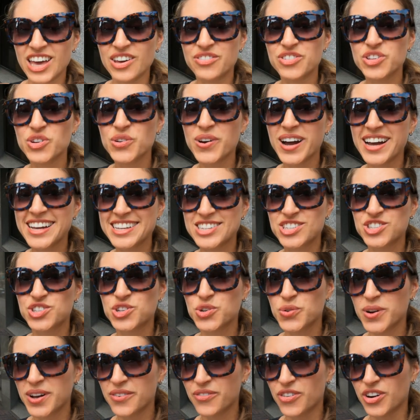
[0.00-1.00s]
If you
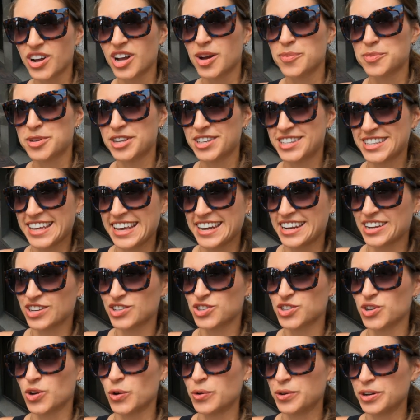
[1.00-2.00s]
guys do ever come to San
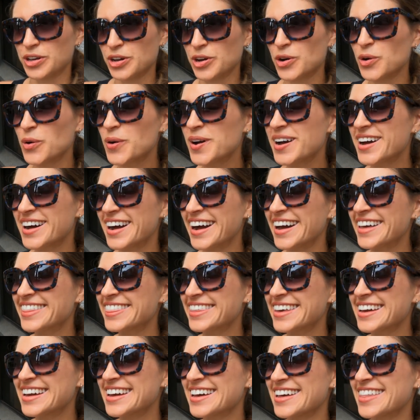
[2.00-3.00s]
Antonio, I
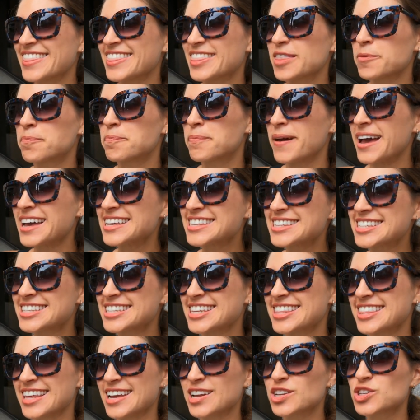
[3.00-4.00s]
think the
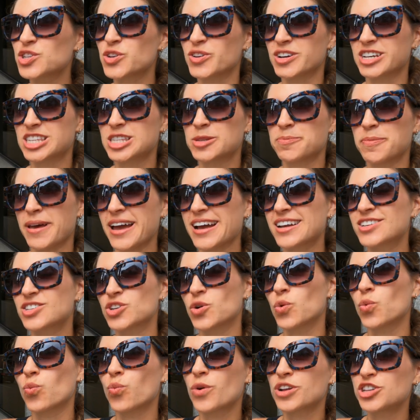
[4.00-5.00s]
best thing to expect
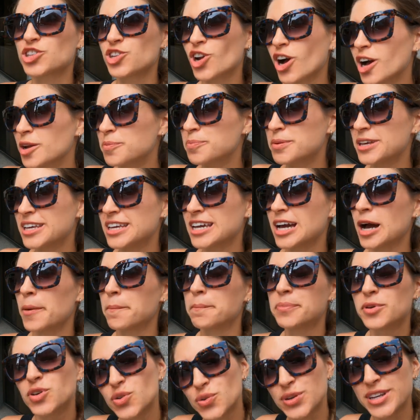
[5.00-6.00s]
would not be
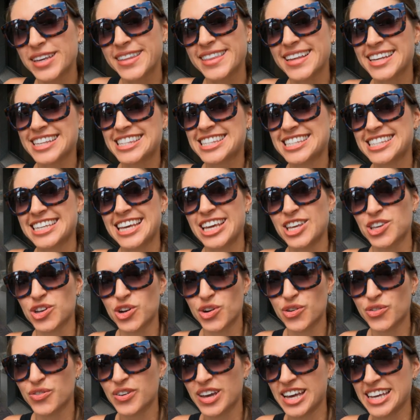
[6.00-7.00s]
a beauty that's in
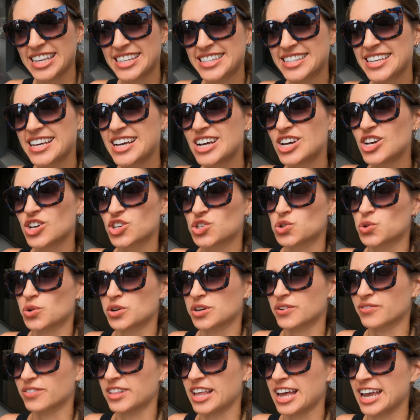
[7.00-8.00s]
your face,
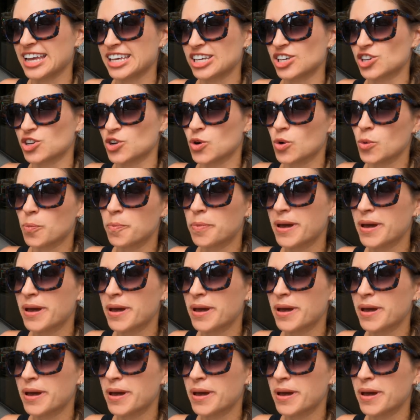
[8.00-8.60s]
sort of like, you know,